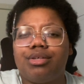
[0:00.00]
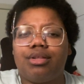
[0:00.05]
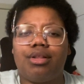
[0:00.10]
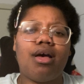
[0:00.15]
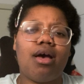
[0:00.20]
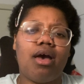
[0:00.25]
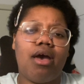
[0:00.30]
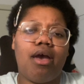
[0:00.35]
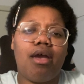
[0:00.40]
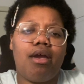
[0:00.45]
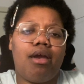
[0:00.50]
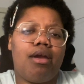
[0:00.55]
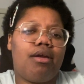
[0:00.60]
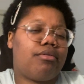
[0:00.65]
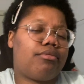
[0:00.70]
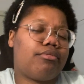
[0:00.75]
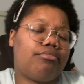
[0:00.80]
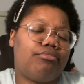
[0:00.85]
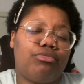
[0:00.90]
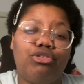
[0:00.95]

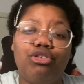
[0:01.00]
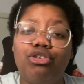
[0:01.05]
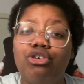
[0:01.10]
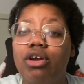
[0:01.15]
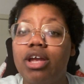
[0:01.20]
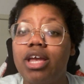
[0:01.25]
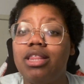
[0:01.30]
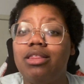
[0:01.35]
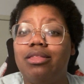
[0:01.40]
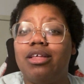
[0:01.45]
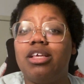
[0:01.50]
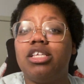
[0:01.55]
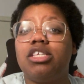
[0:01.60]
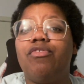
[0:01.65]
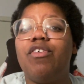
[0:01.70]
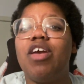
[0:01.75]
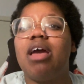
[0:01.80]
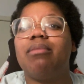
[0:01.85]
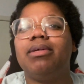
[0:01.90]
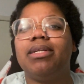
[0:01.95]
Like, you're in this
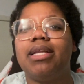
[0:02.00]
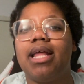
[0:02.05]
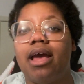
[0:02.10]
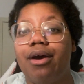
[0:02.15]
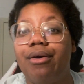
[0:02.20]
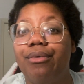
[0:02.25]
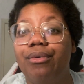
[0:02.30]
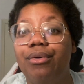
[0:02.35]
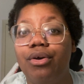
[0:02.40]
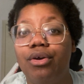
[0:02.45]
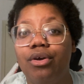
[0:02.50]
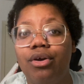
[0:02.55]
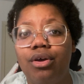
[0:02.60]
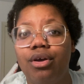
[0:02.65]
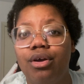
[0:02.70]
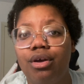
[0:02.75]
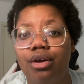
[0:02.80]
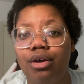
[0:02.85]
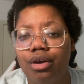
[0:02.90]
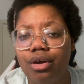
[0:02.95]
family now.
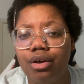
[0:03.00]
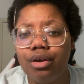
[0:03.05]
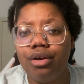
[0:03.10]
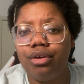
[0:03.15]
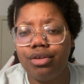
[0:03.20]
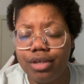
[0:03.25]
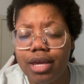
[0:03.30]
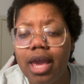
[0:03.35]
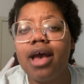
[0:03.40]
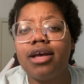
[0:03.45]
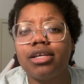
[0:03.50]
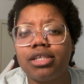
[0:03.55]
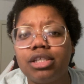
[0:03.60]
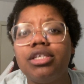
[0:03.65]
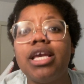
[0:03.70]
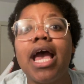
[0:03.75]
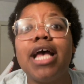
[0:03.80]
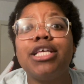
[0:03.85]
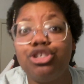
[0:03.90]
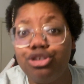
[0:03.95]
Yes,
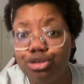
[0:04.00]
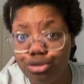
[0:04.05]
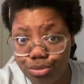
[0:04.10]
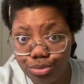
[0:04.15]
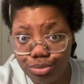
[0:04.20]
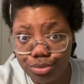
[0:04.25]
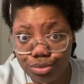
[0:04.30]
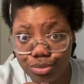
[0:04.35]
yes, you.